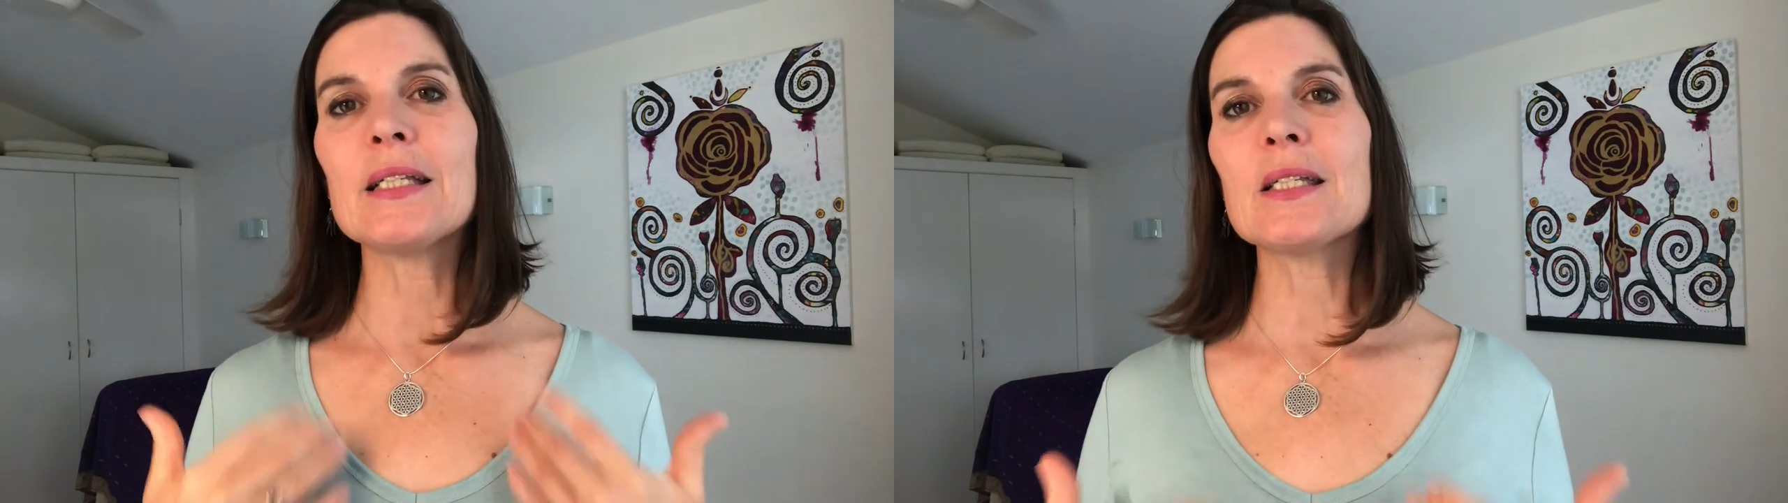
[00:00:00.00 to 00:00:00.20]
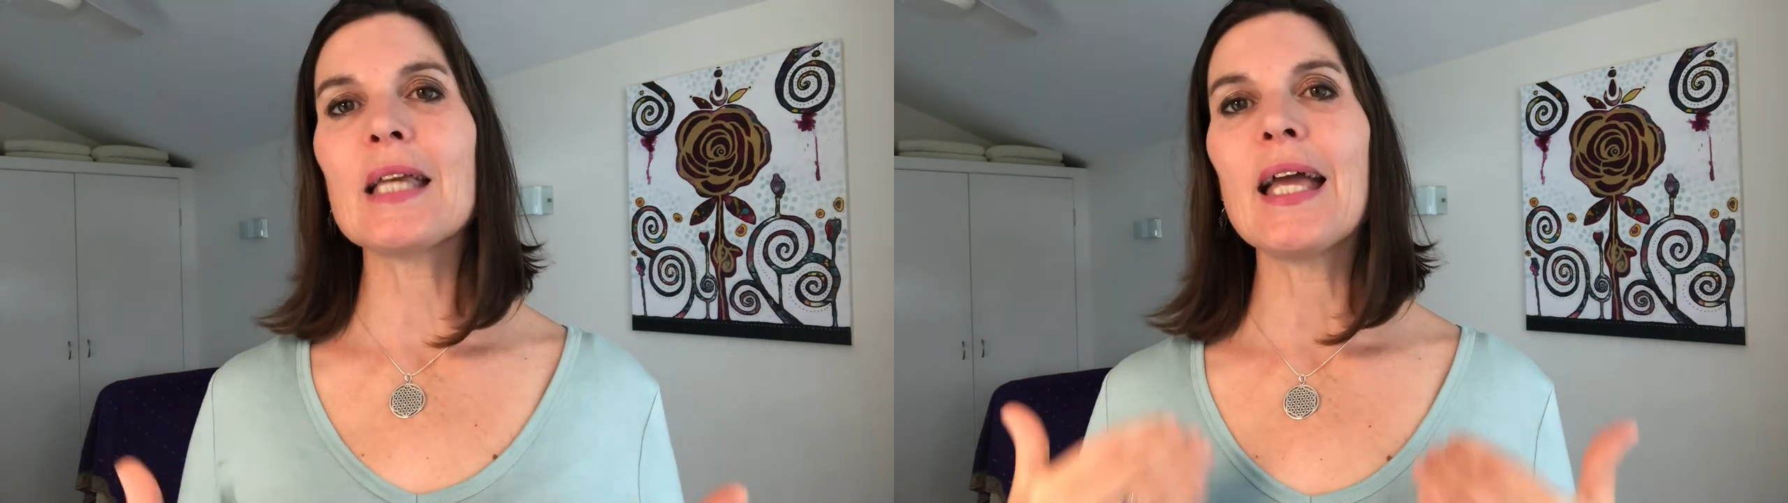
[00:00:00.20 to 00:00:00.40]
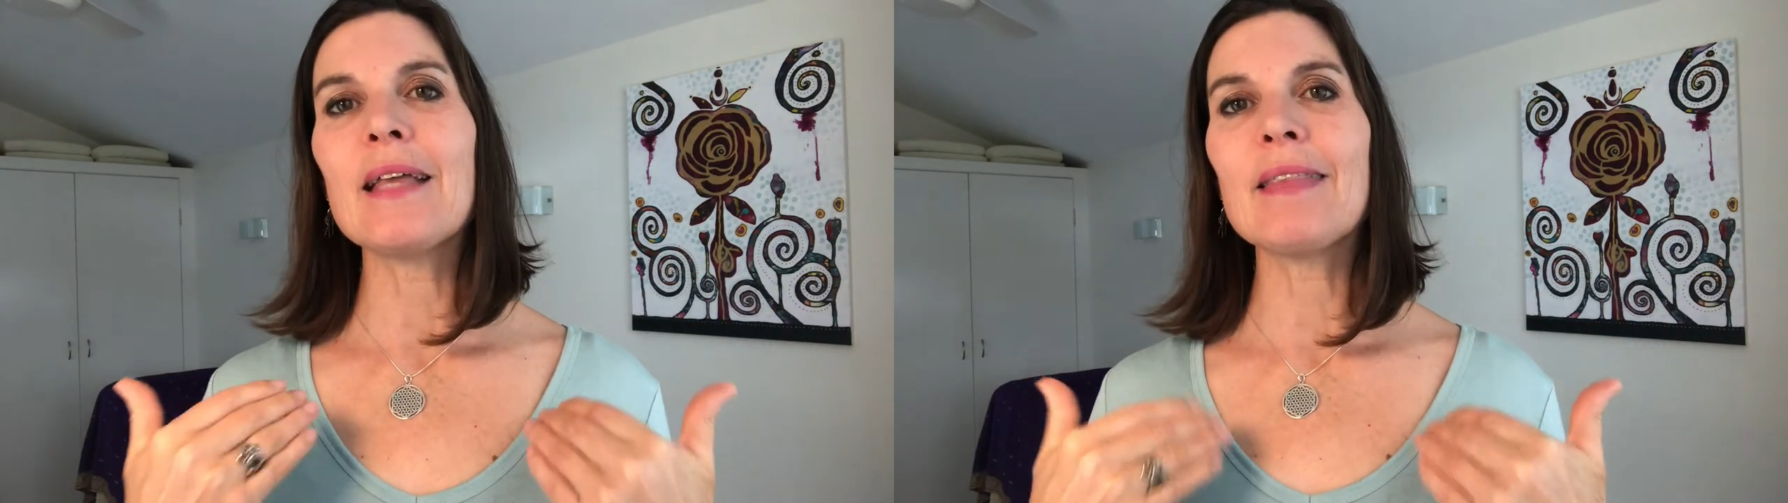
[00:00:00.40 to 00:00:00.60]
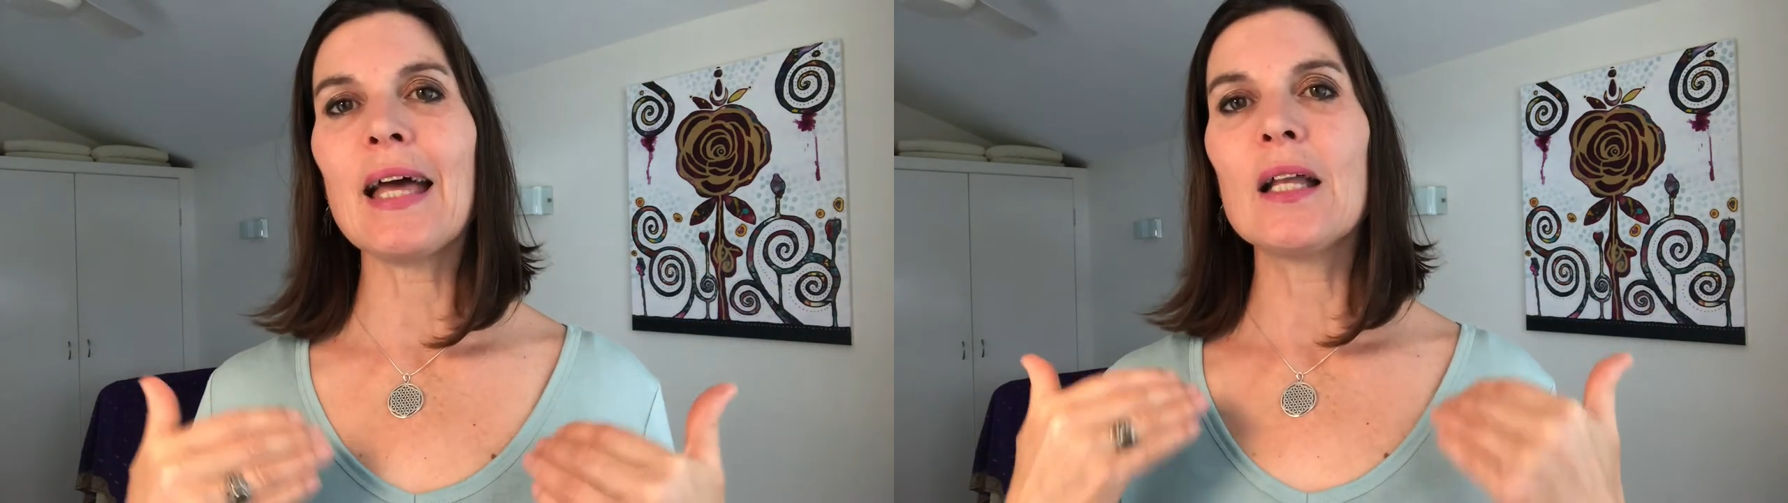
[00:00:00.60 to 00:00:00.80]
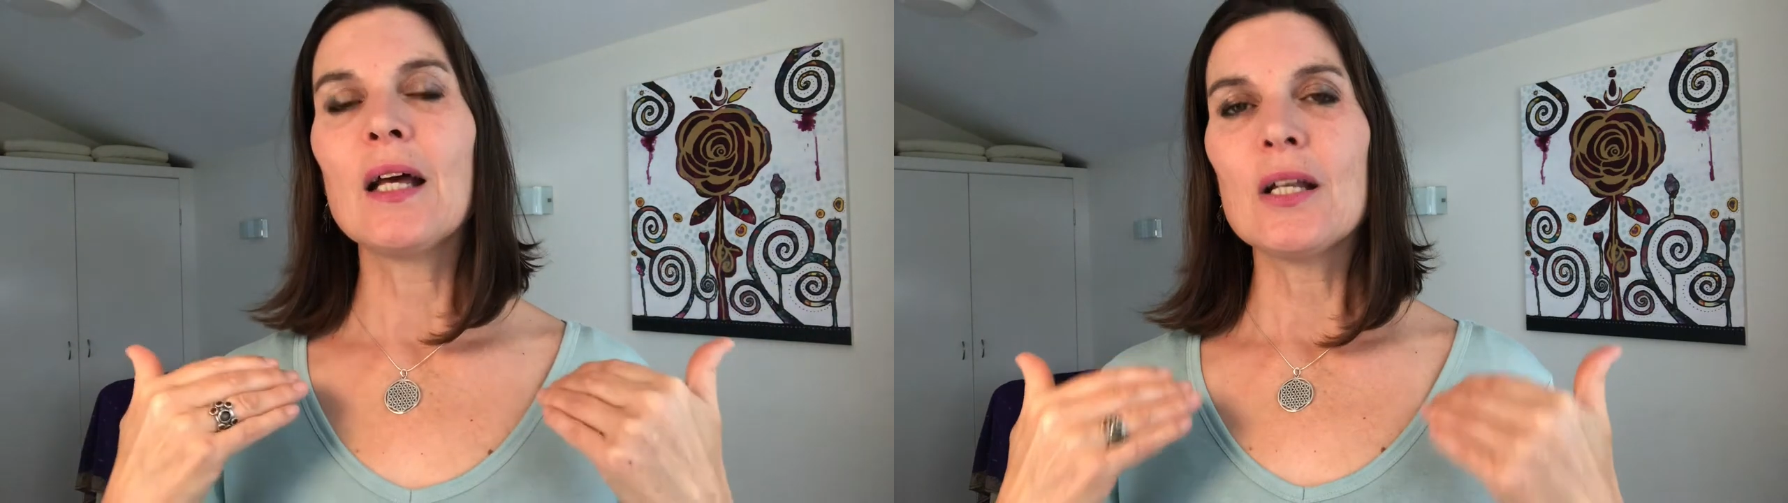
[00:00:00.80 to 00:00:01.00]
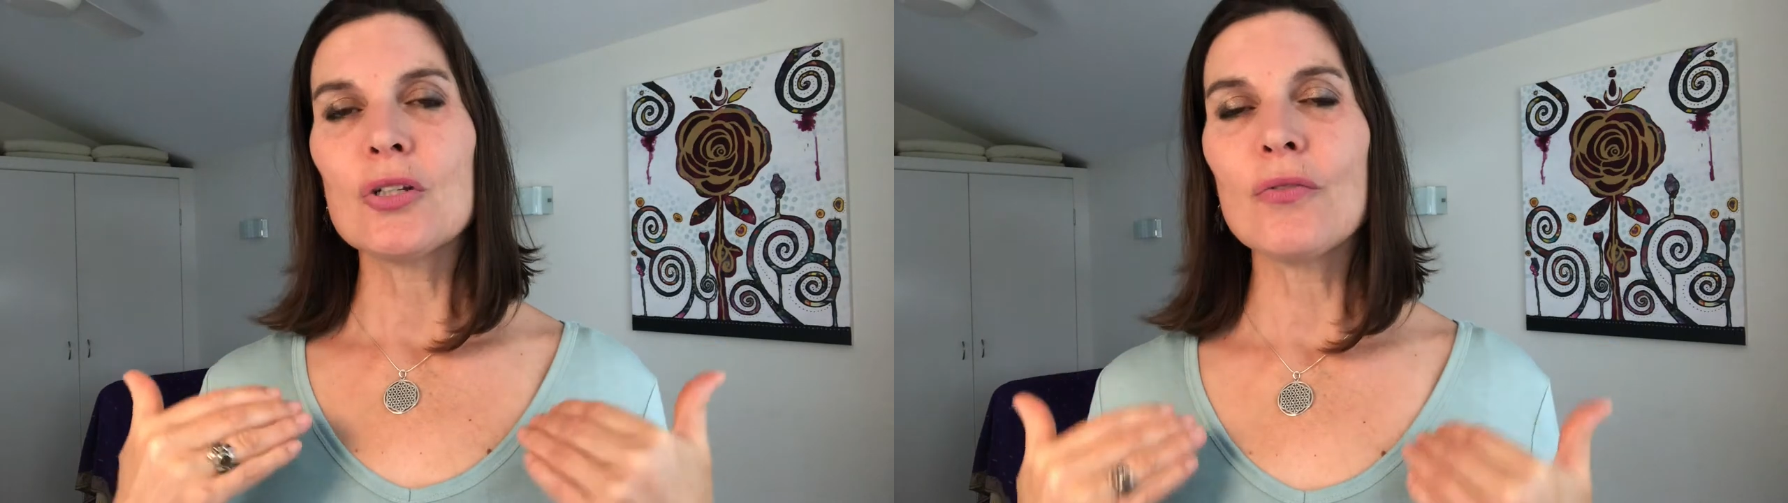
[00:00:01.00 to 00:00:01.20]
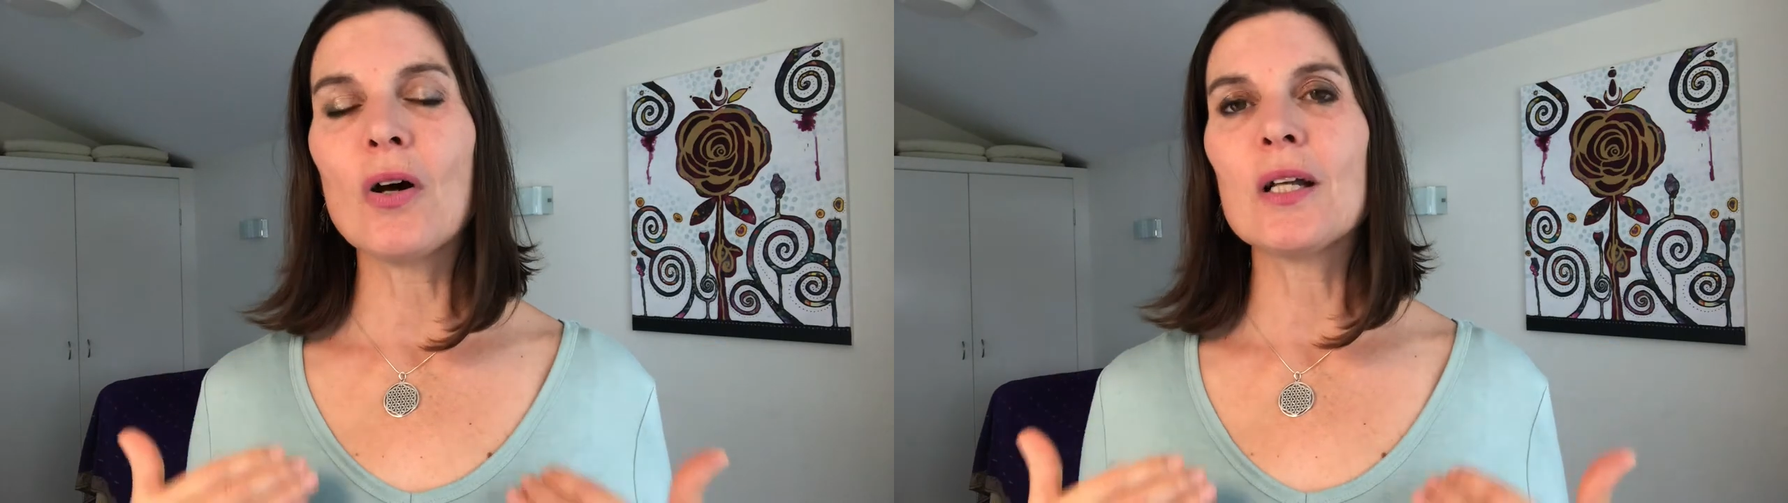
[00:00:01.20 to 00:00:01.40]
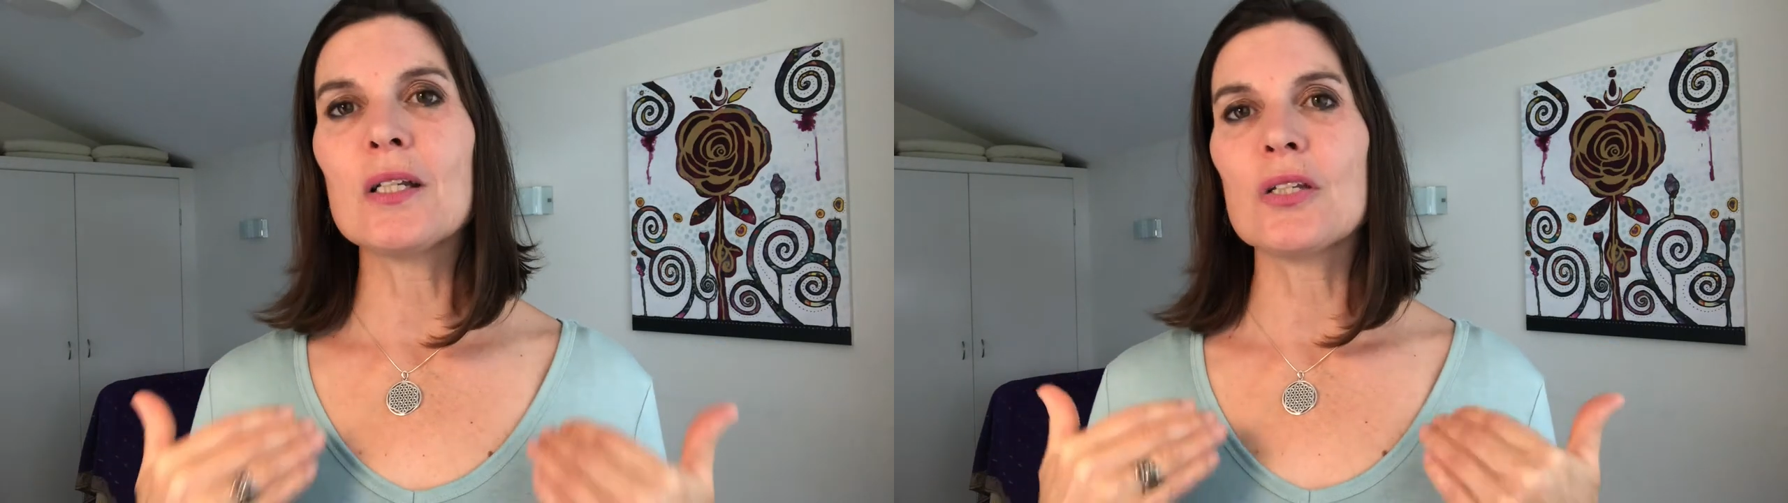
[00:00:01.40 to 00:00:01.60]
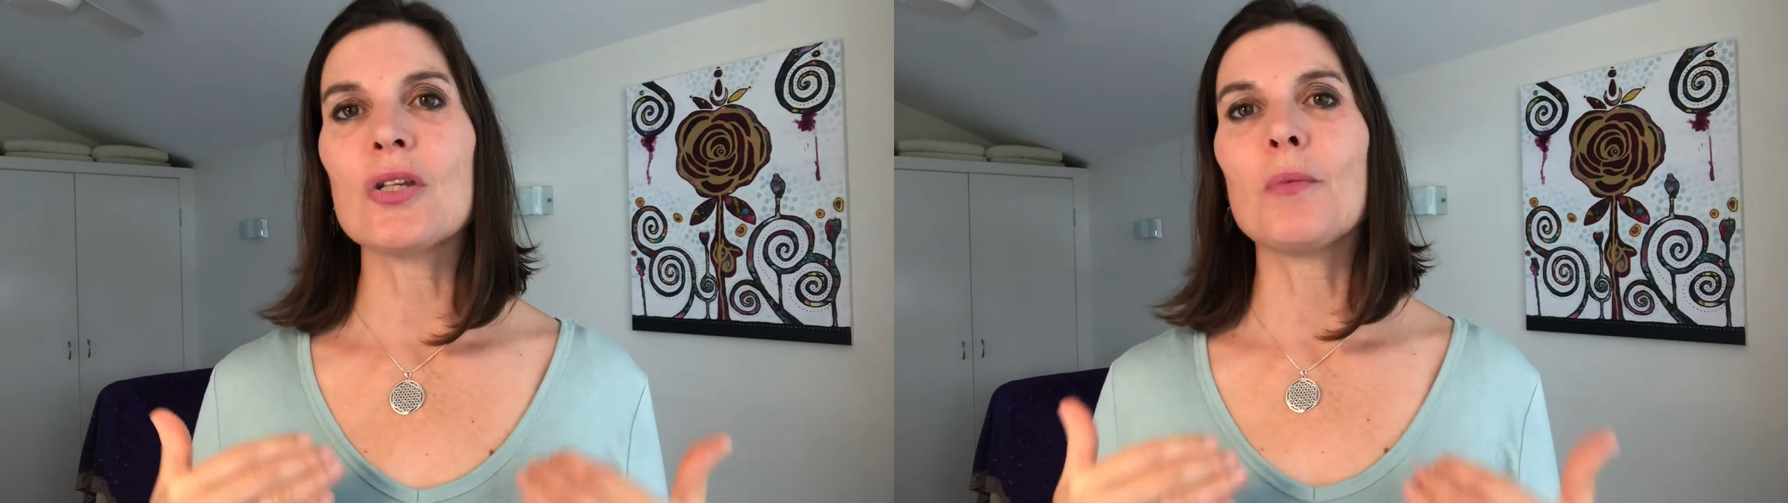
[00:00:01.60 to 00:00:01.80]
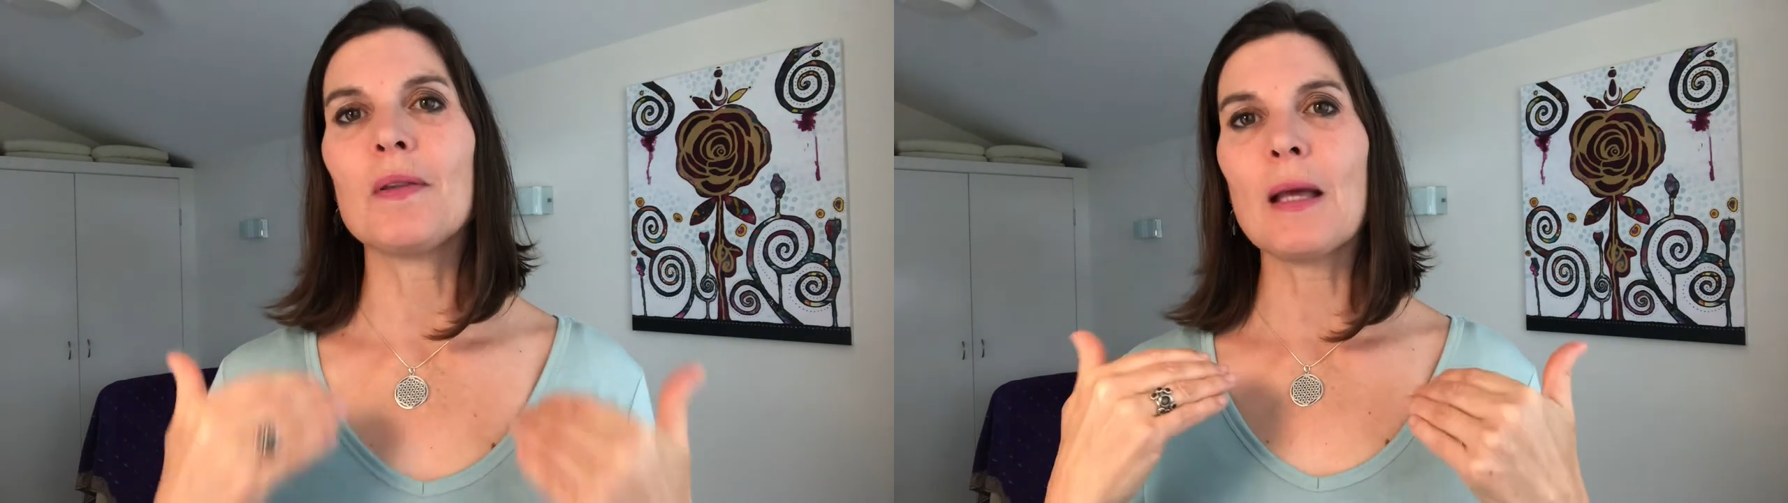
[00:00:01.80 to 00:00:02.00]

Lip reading: take that divine discernment,